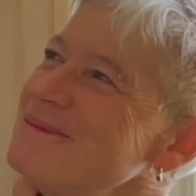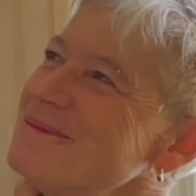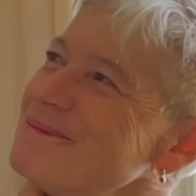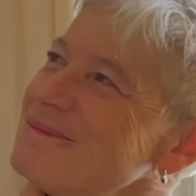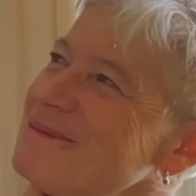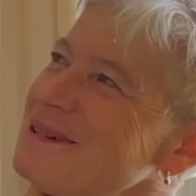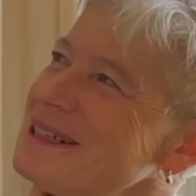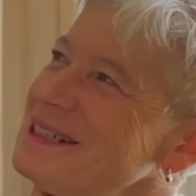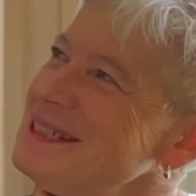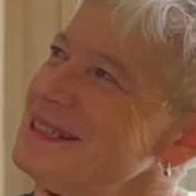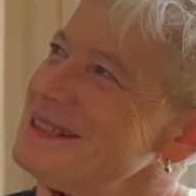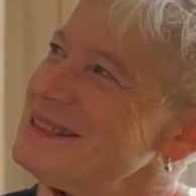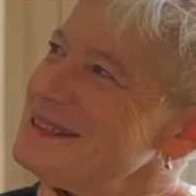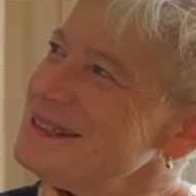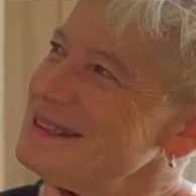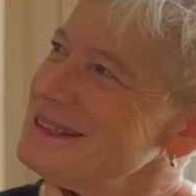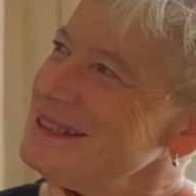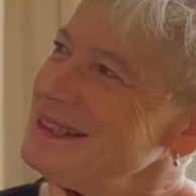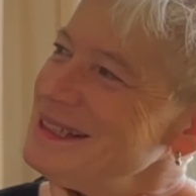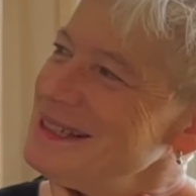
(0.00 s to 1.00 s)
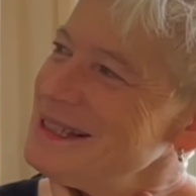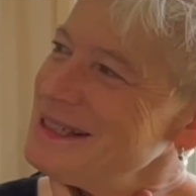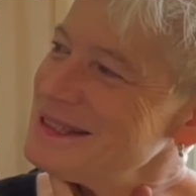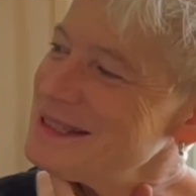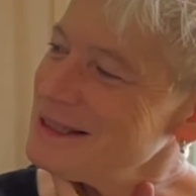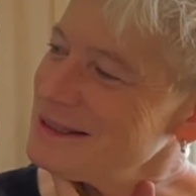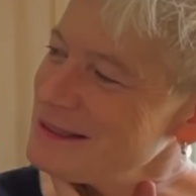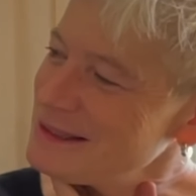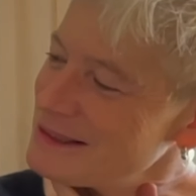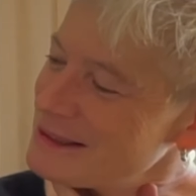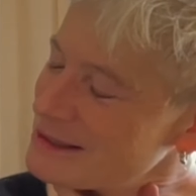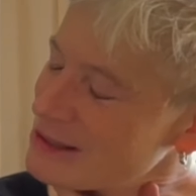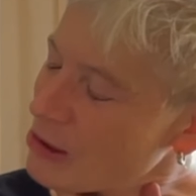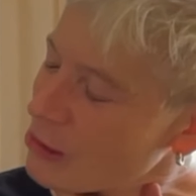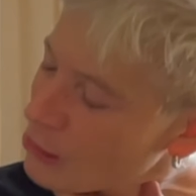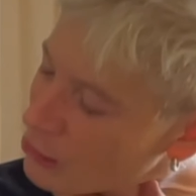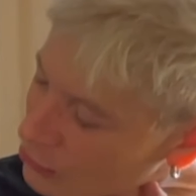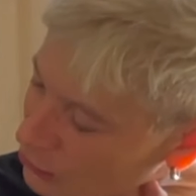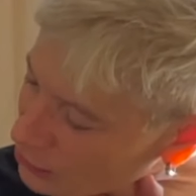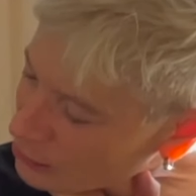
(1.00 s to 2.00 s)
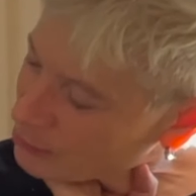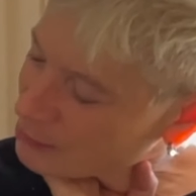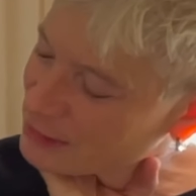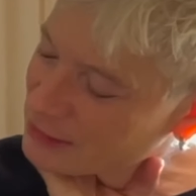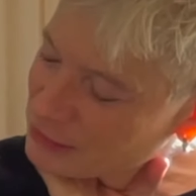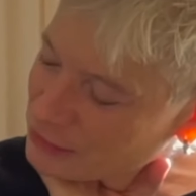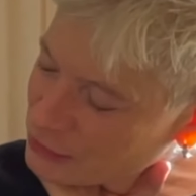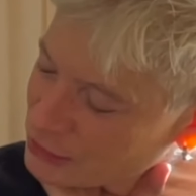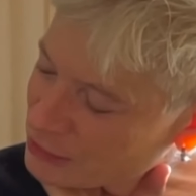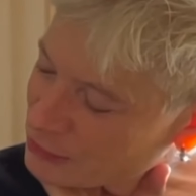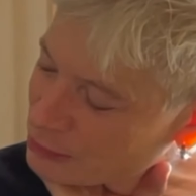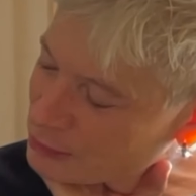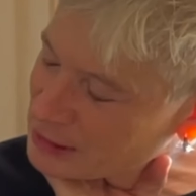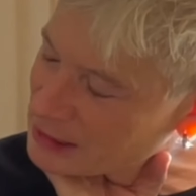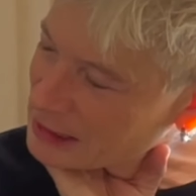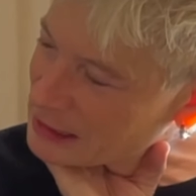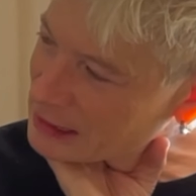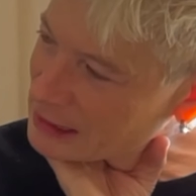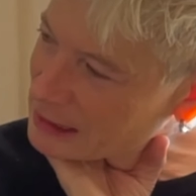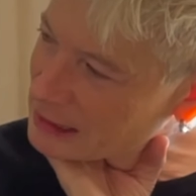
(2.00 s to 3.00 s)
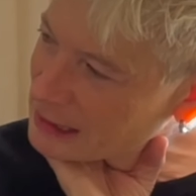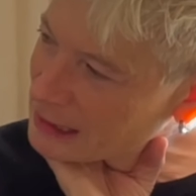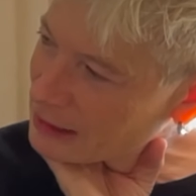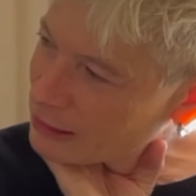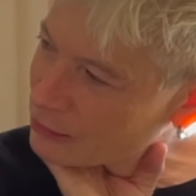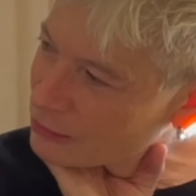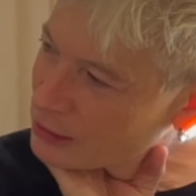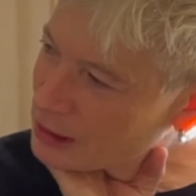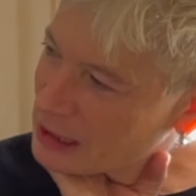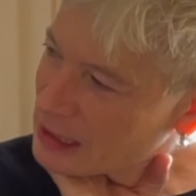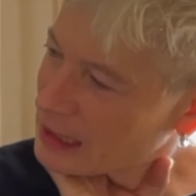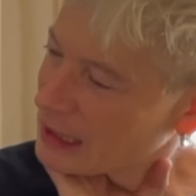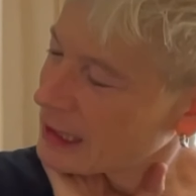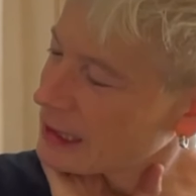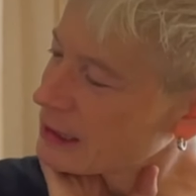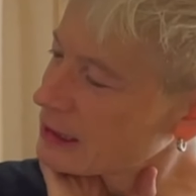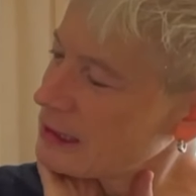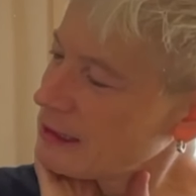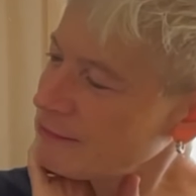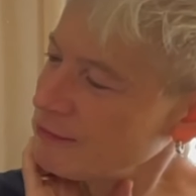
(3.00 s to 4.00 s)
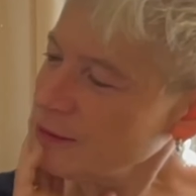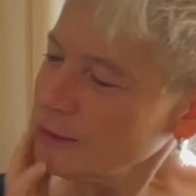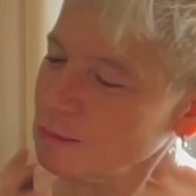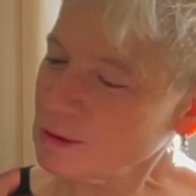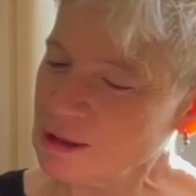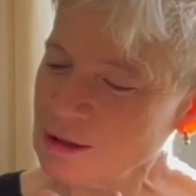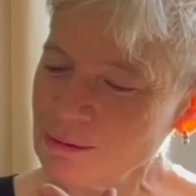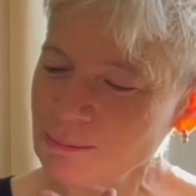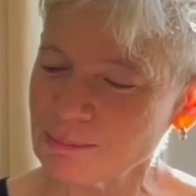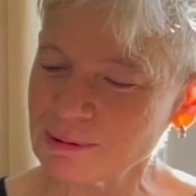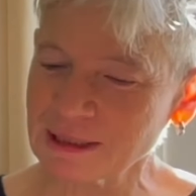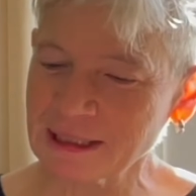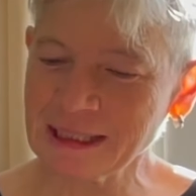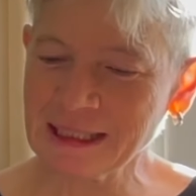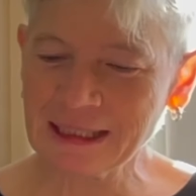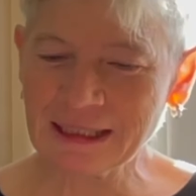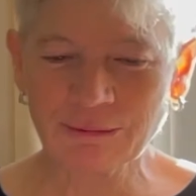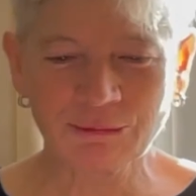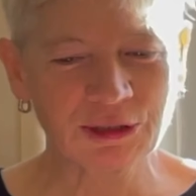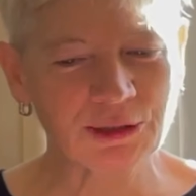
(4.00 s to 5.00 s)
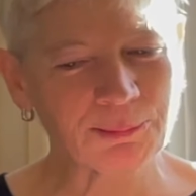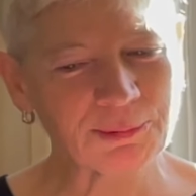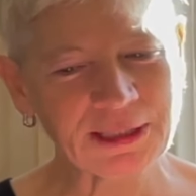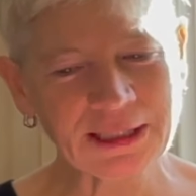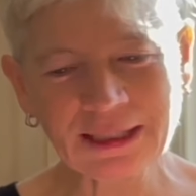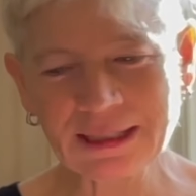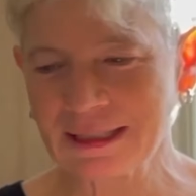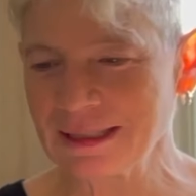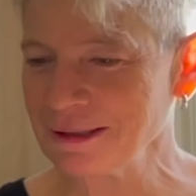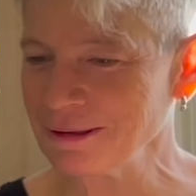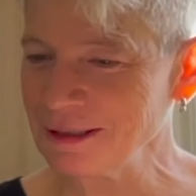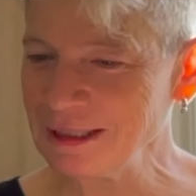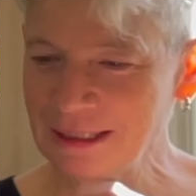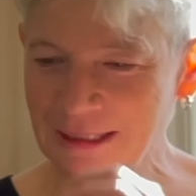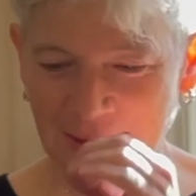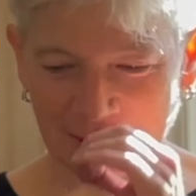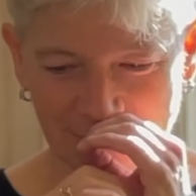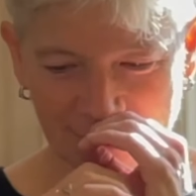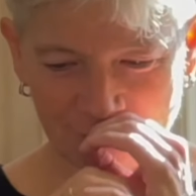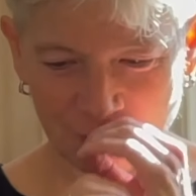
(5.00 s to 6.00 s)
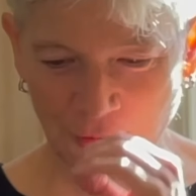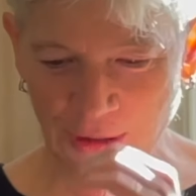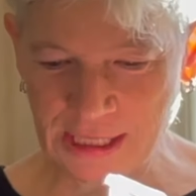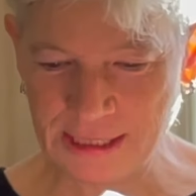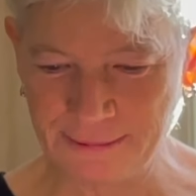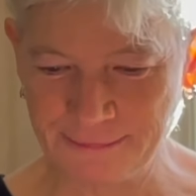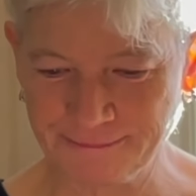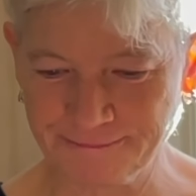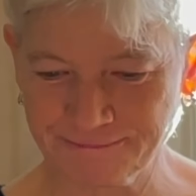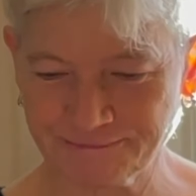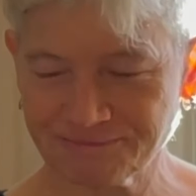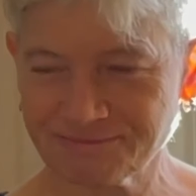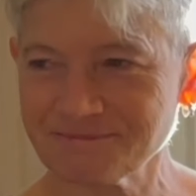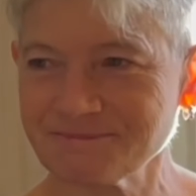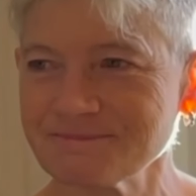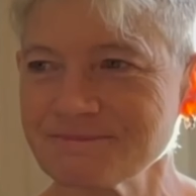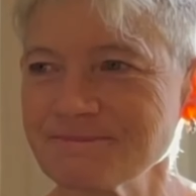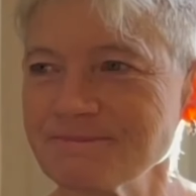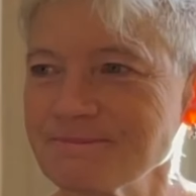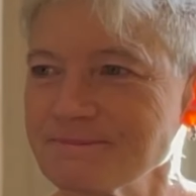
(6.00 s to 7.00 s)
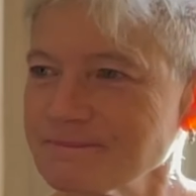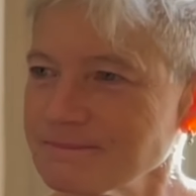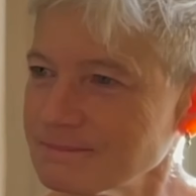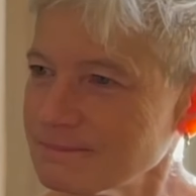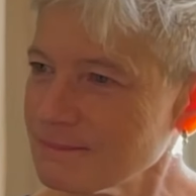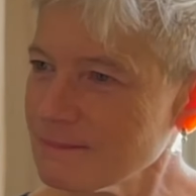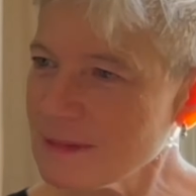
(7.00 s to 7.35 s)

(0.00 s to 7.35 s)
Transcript: But it's it's a total mystery to me how, like, even when you play when you play a clarinet, it's straight, mm-hmm.